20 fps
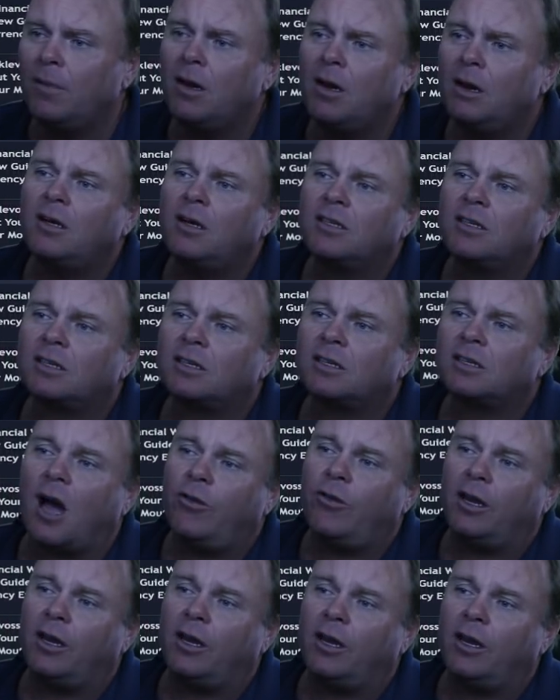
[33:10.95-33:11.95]
So I would then
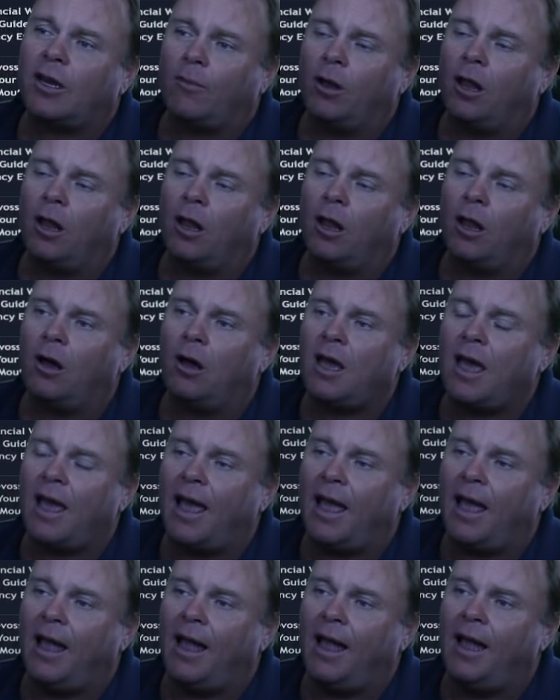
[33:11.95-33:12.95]
come along
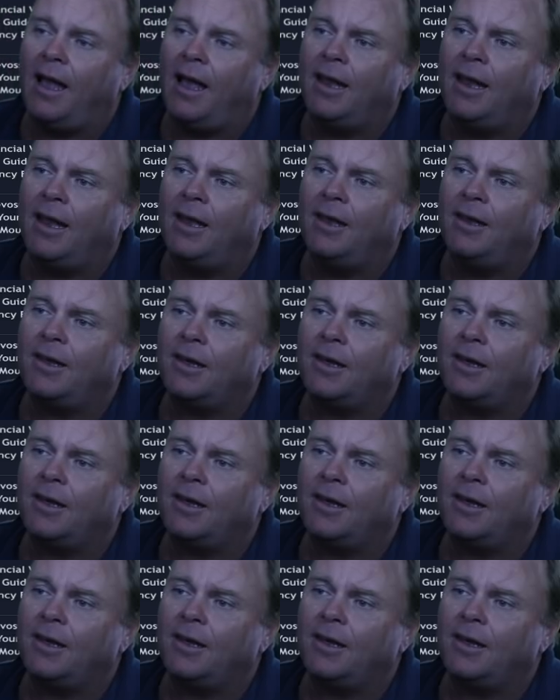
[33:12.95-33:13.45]
and